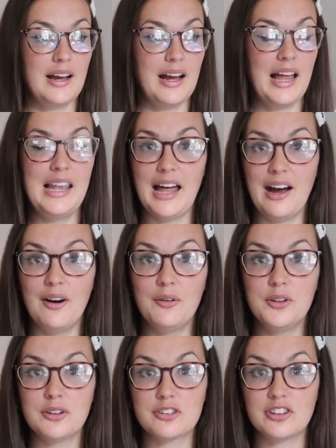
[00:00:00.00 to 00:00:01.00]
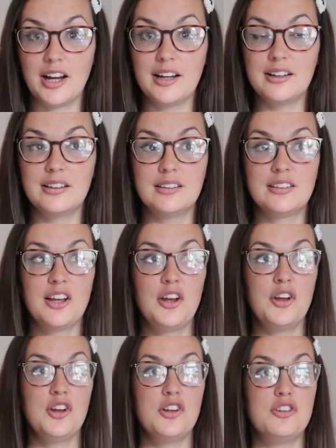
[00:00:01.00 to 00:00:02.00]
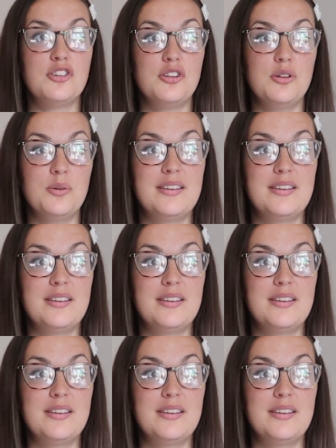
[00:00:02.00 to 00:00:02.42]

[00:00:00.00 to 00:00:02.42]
allow your child to